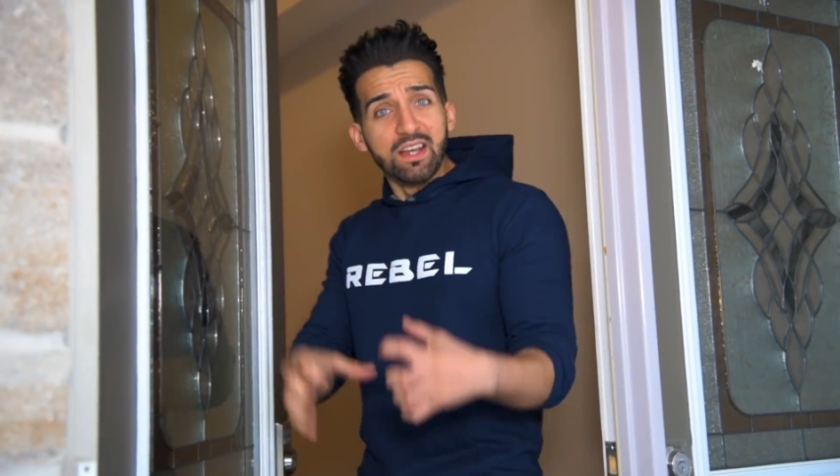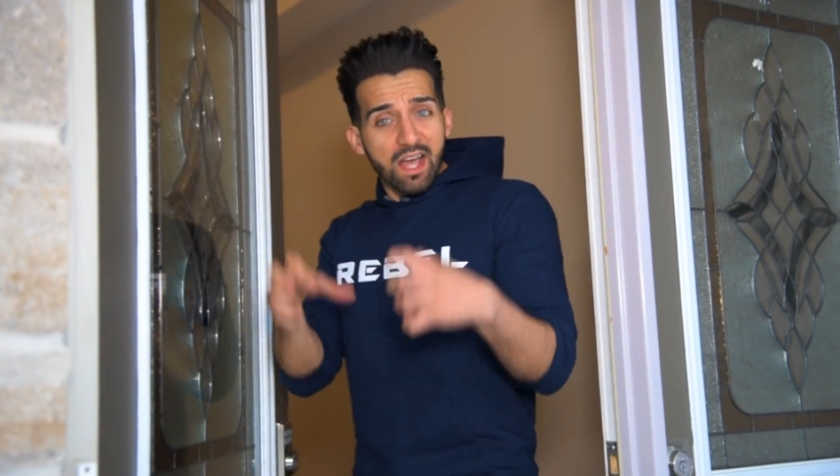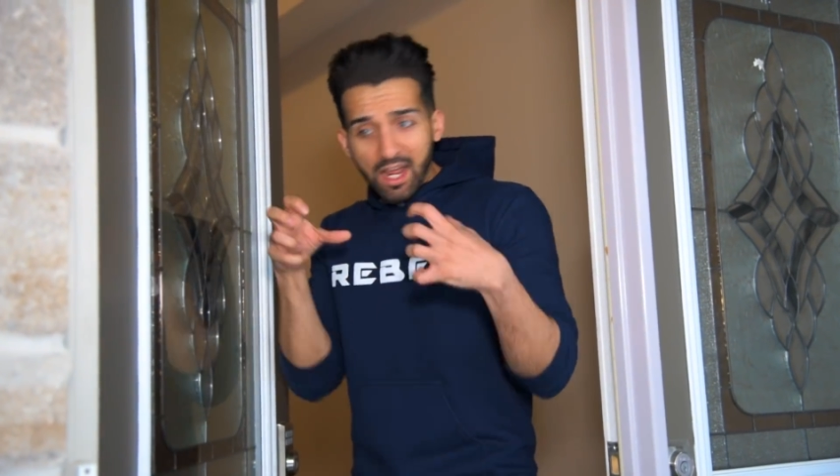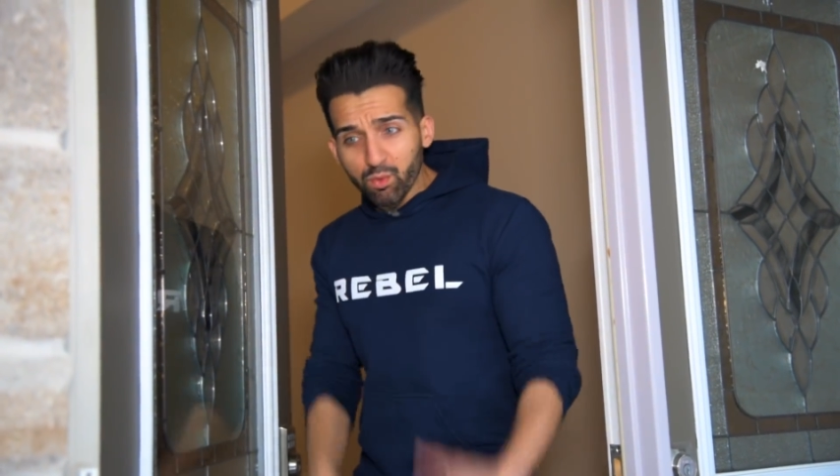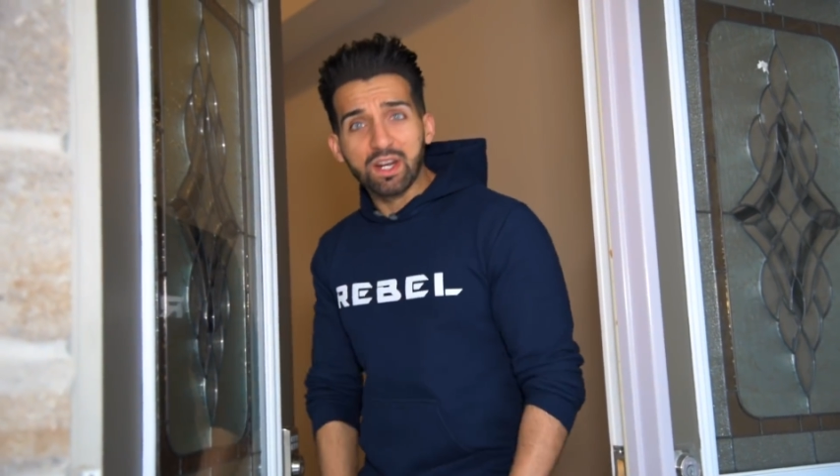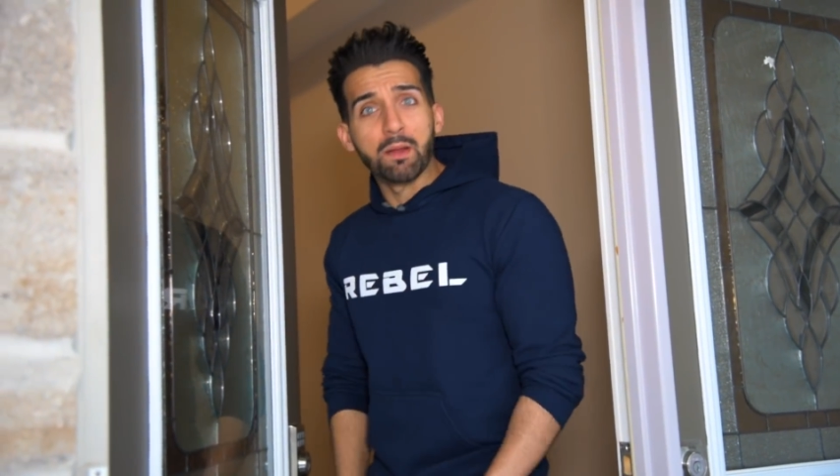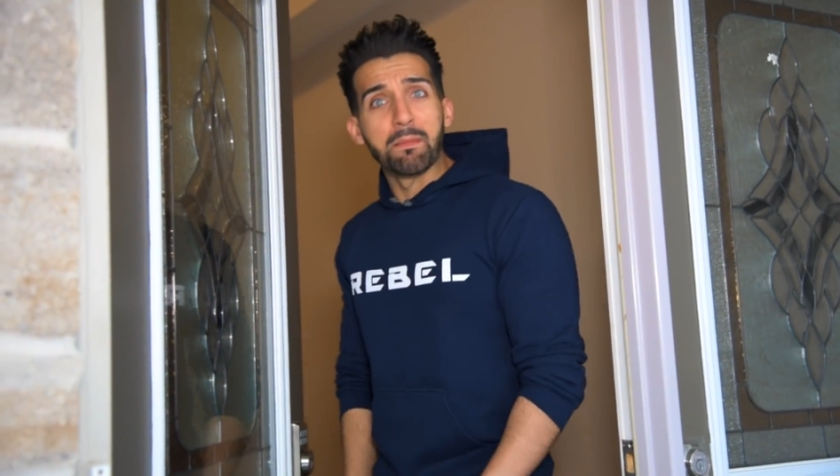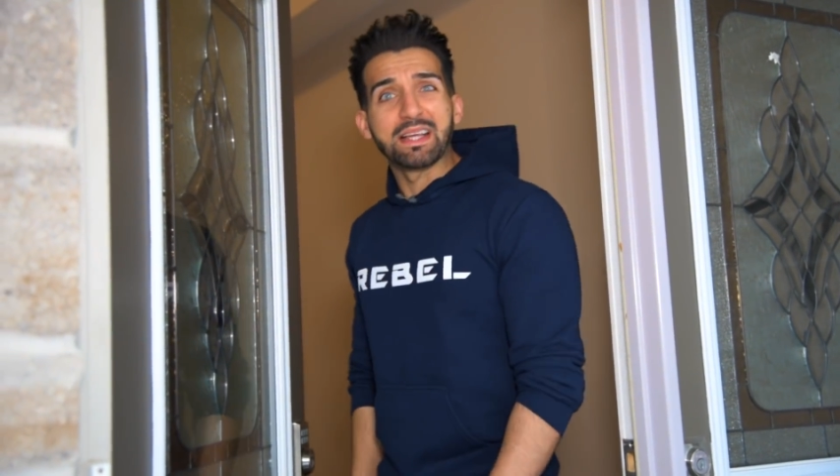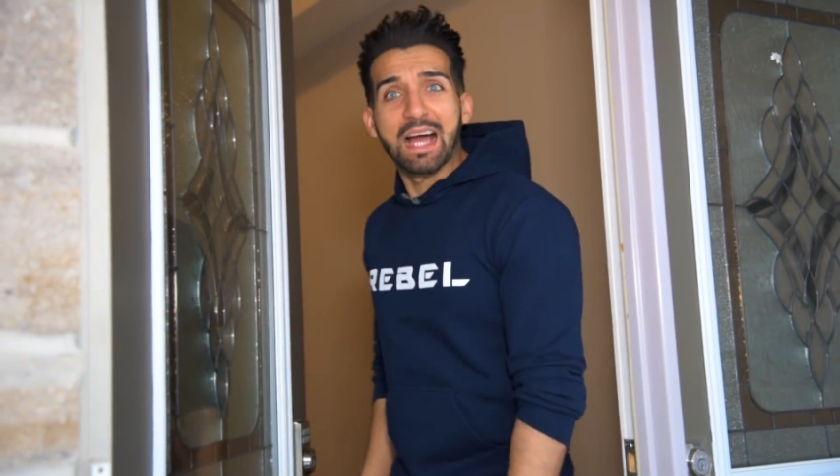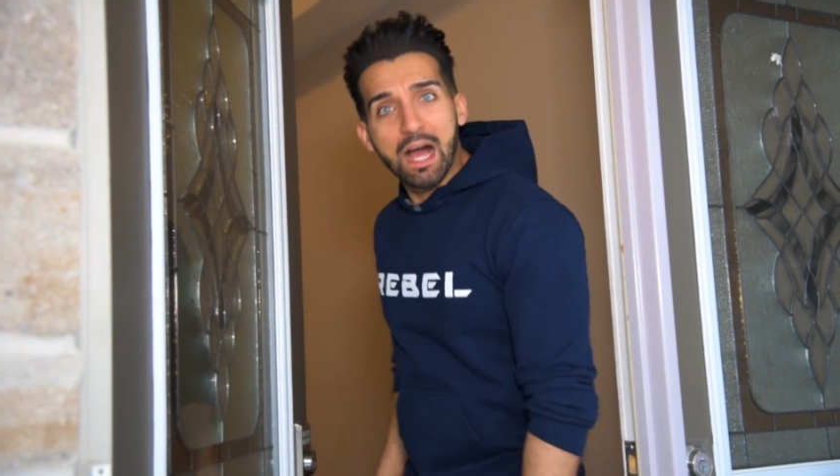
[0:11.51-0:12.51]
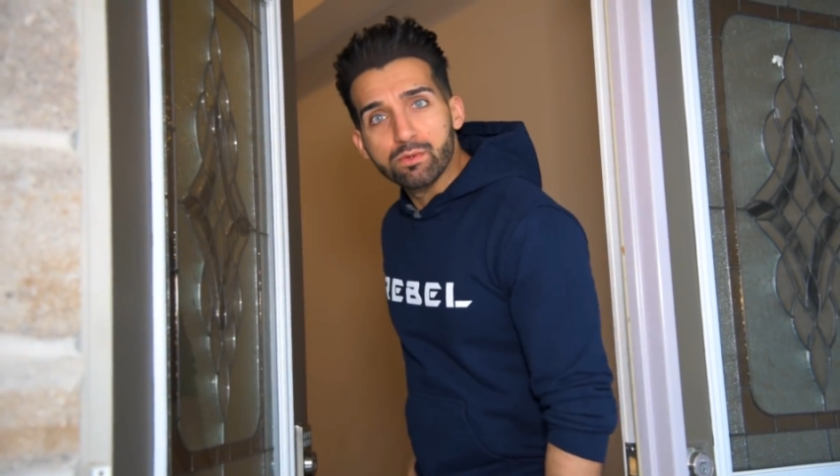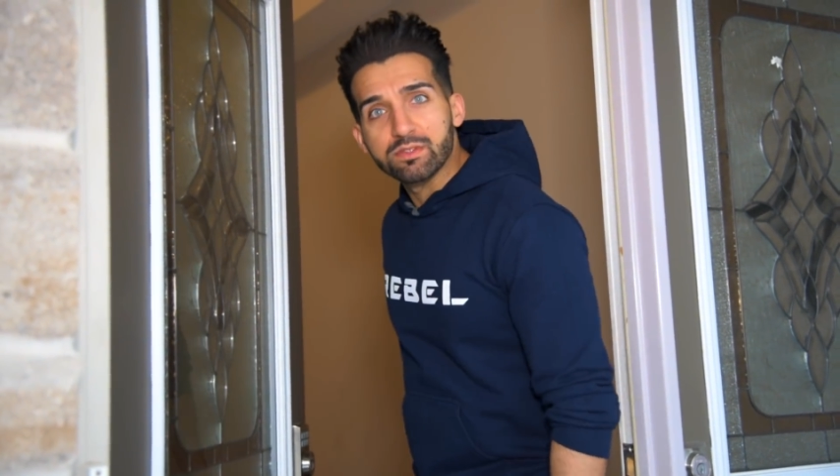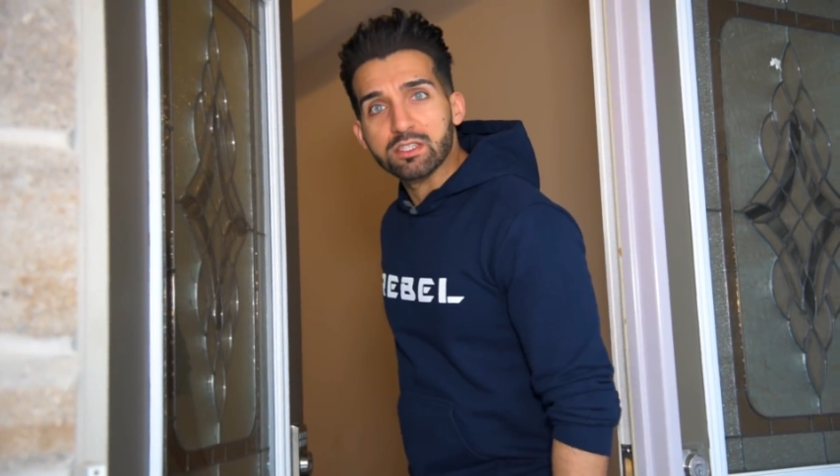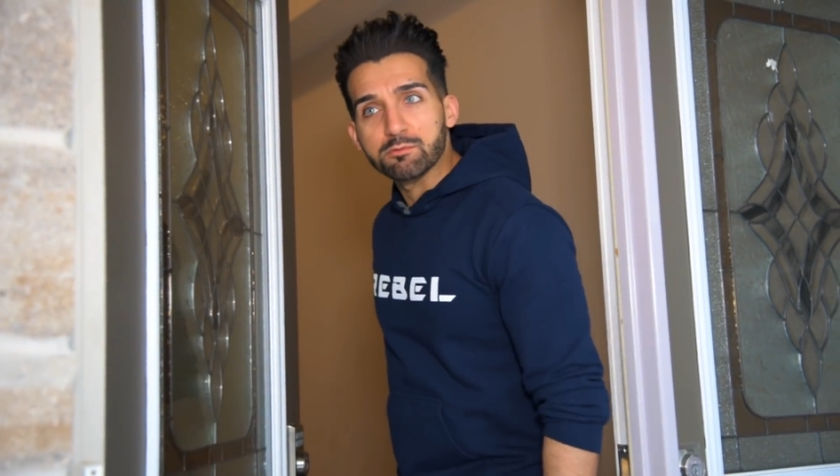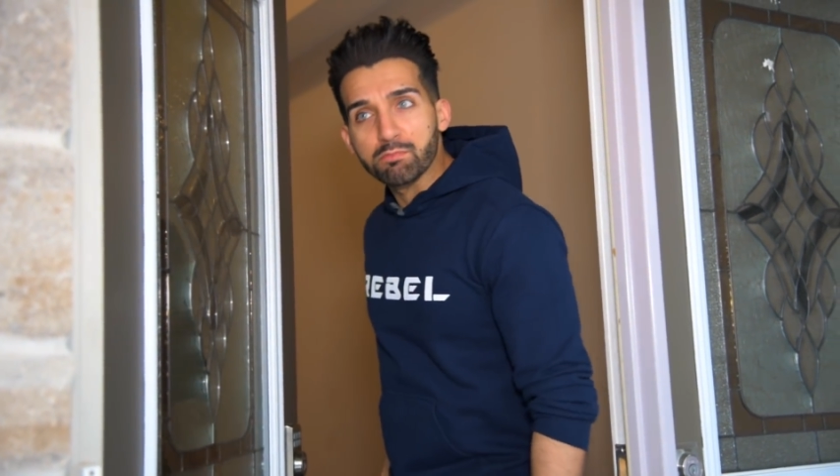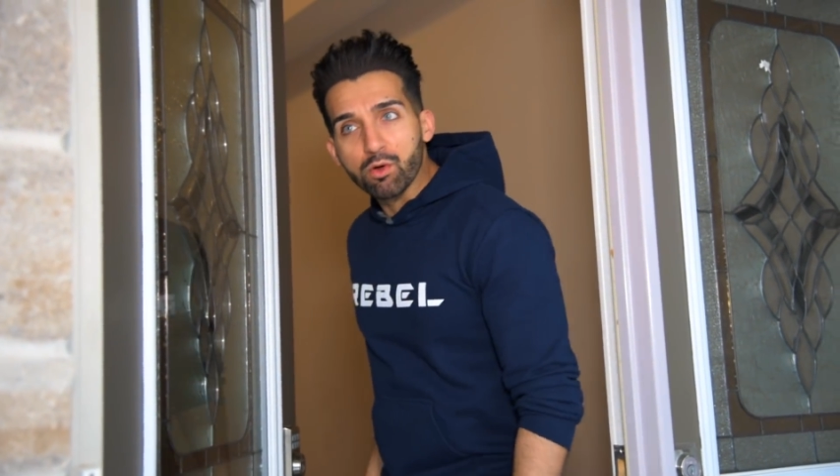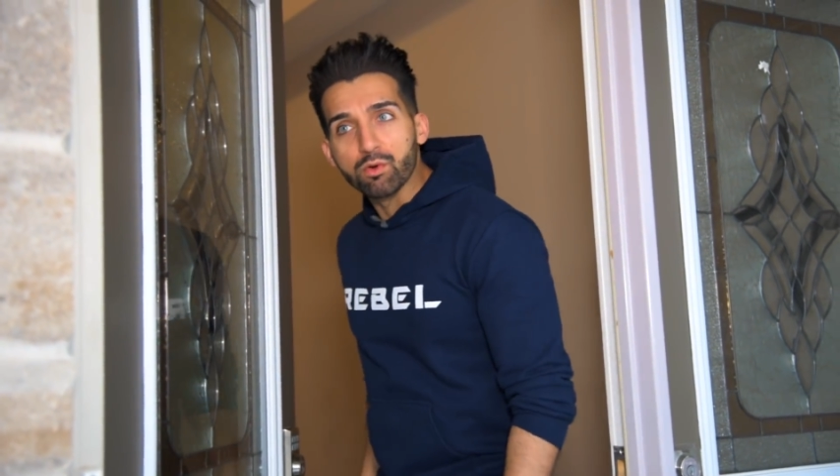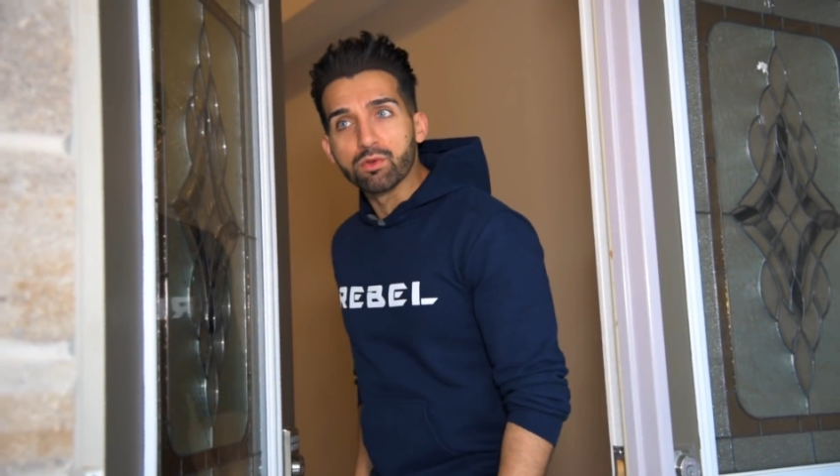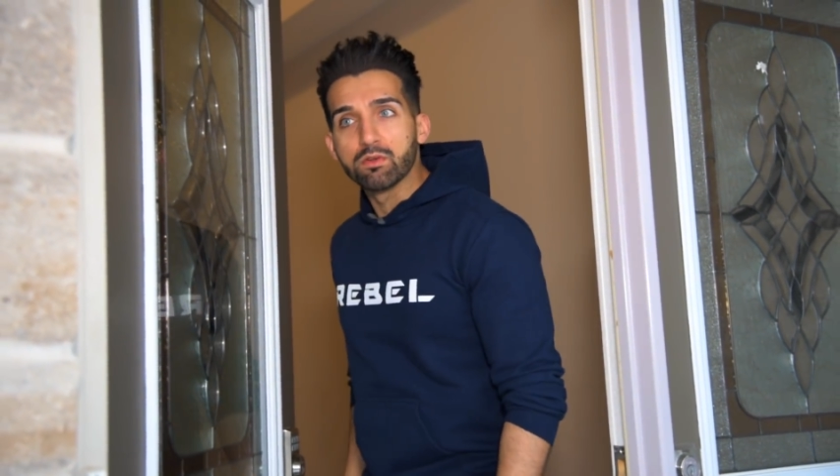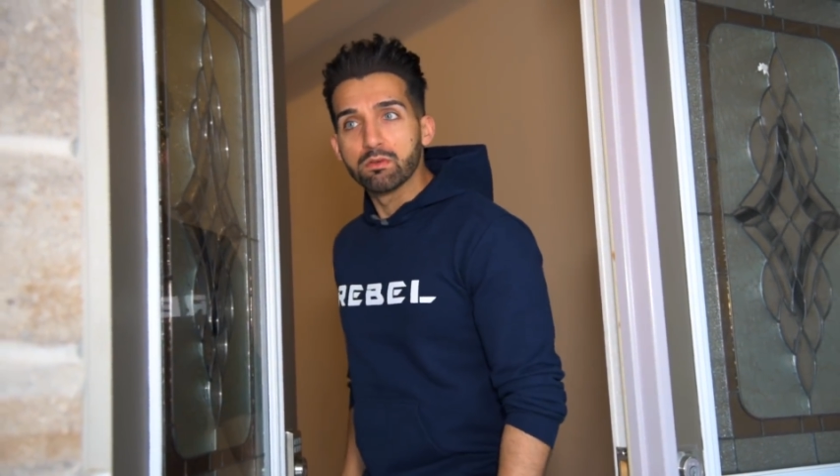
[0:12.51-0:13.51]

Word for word: and we're gonna make the house explode.